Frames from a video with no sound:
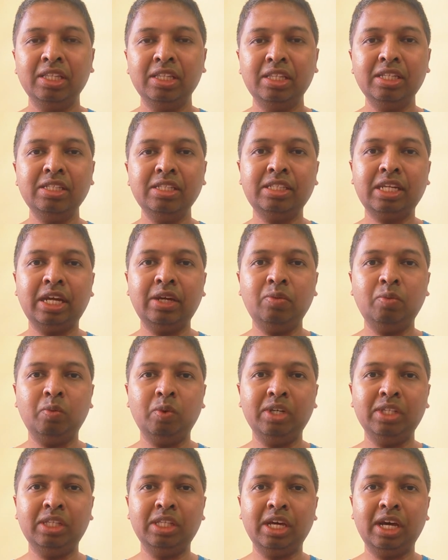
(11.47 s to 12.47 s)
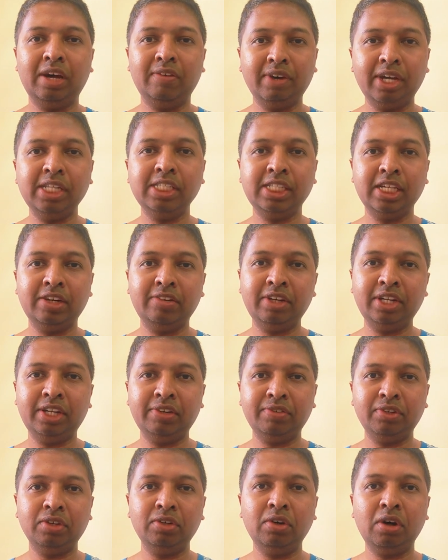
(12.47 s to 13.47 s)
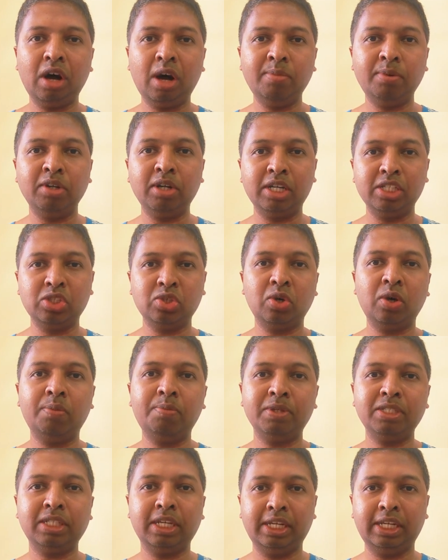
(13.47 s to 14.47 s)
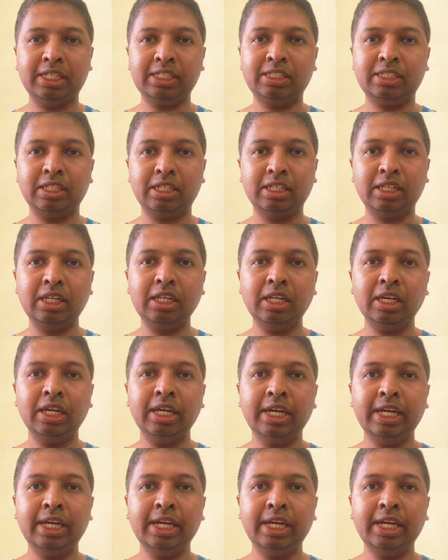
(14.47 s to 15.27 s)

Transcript: This time with a very genuine review about a Scopus index journal.